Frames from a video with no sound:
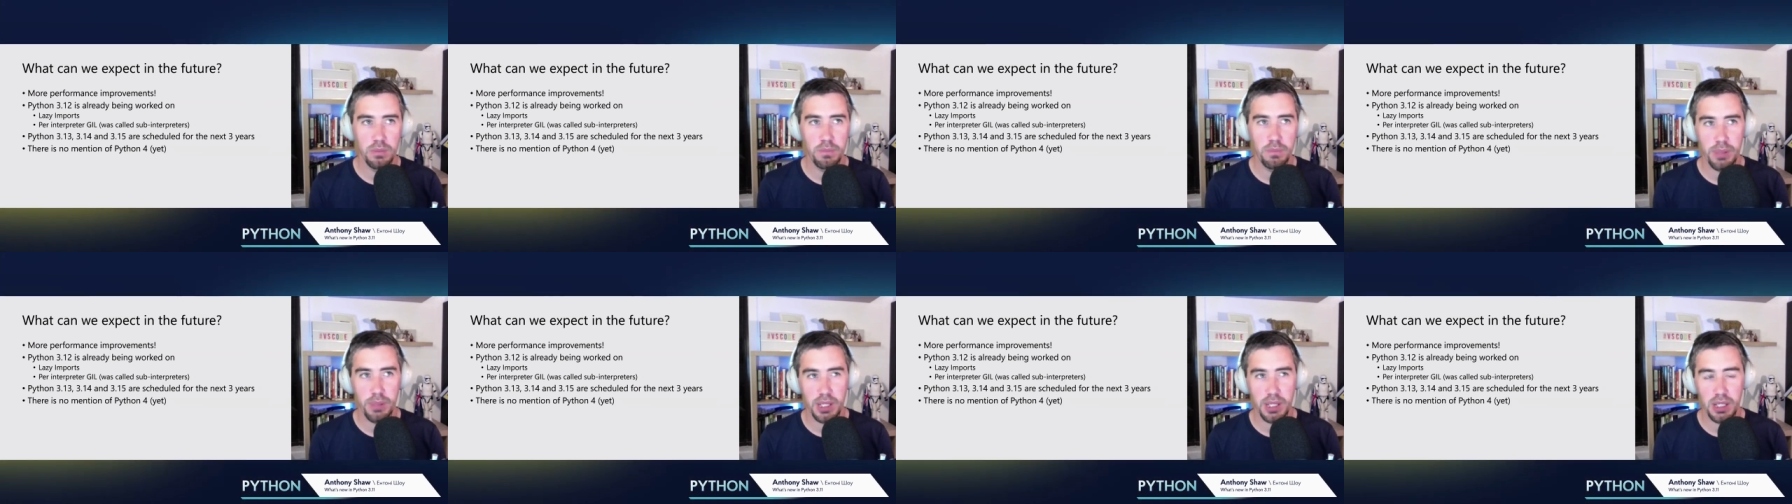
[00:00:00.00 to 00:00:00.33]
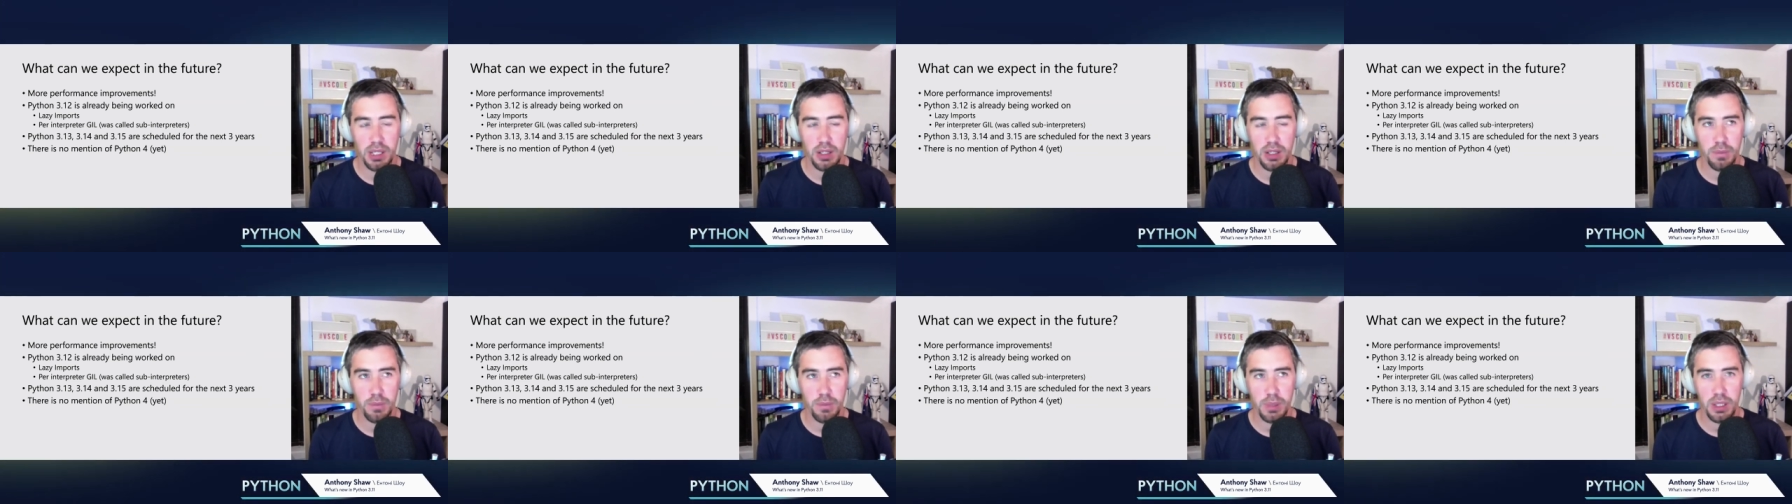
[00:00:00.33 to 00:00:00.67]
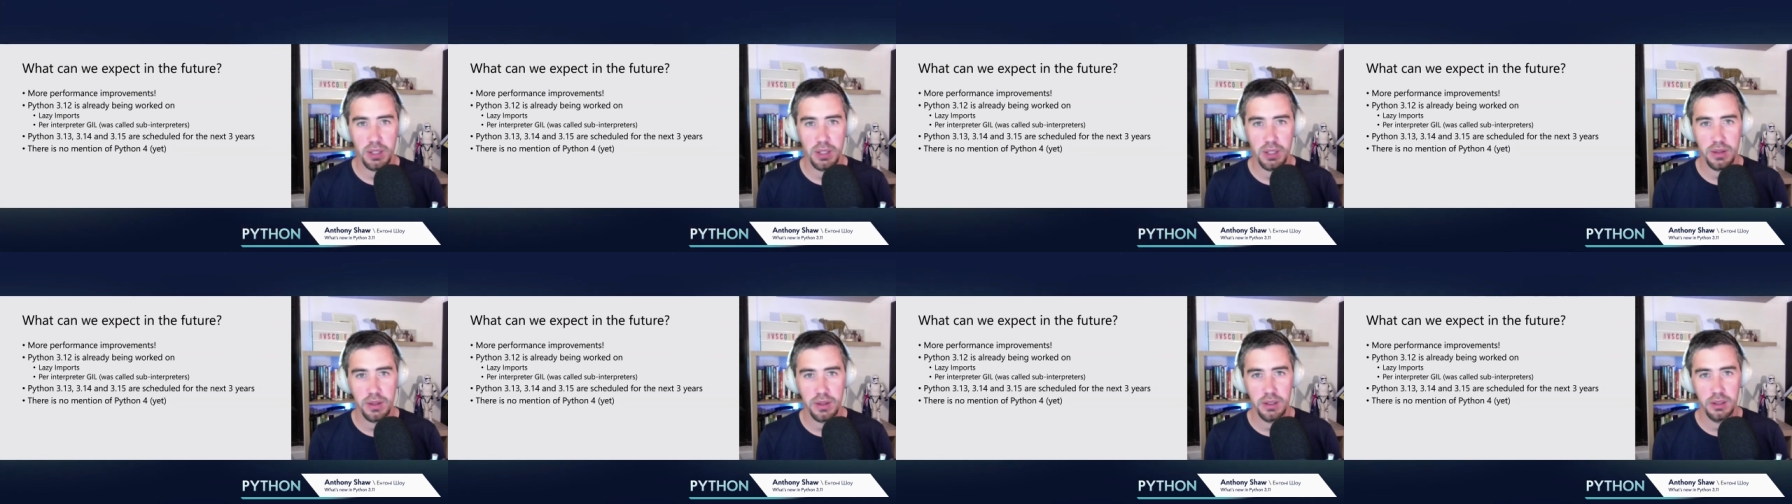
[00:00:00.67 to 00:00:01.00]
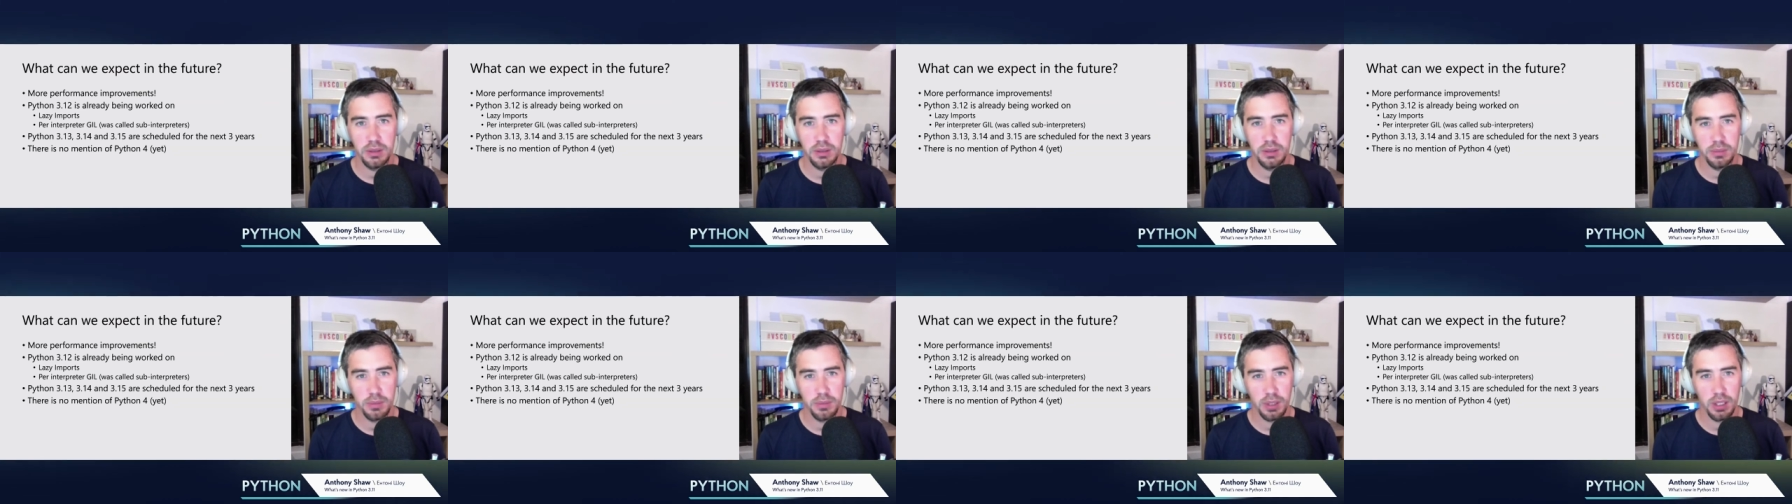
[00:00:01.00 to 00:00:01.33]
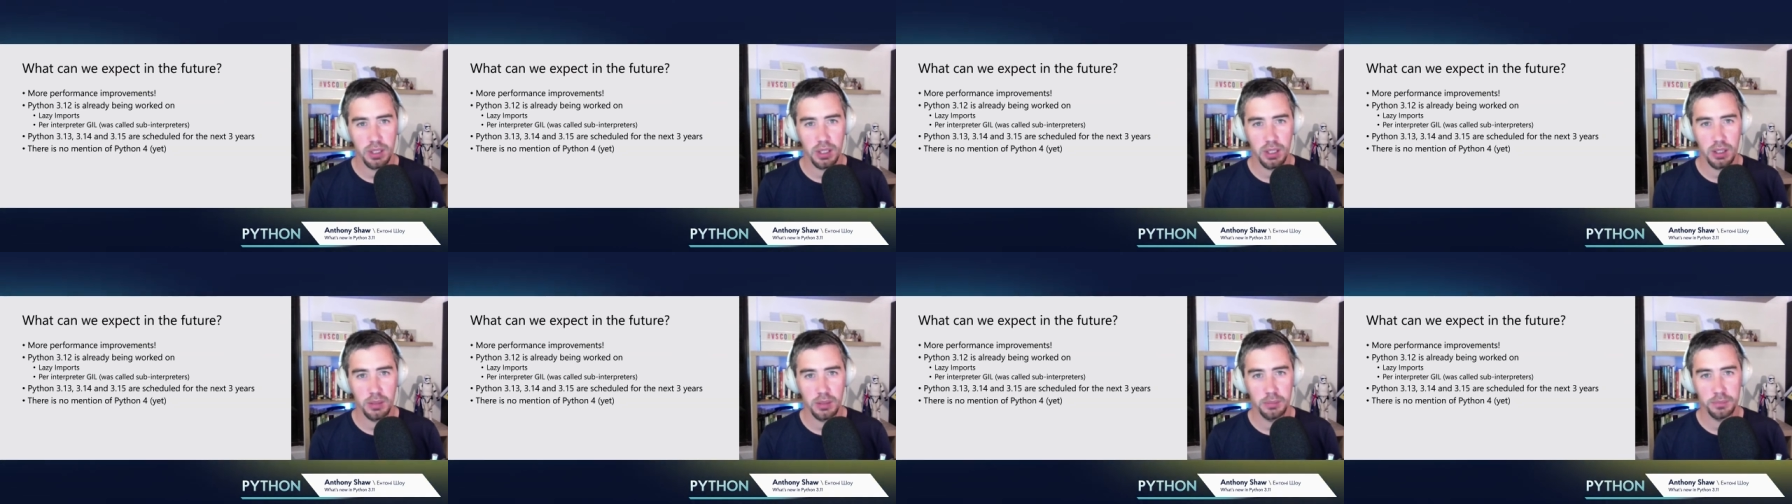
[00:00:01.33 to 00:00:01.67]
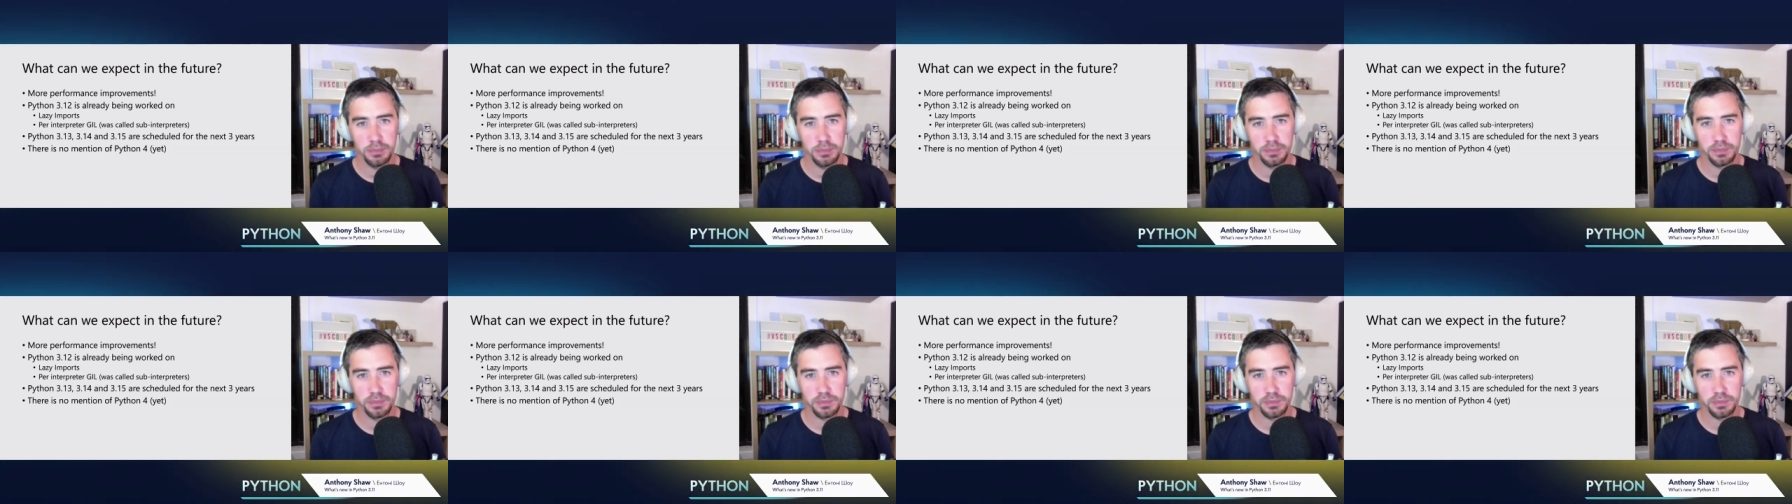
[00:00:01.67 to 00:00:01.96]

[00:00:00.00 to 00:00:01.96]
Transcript: part of Python um,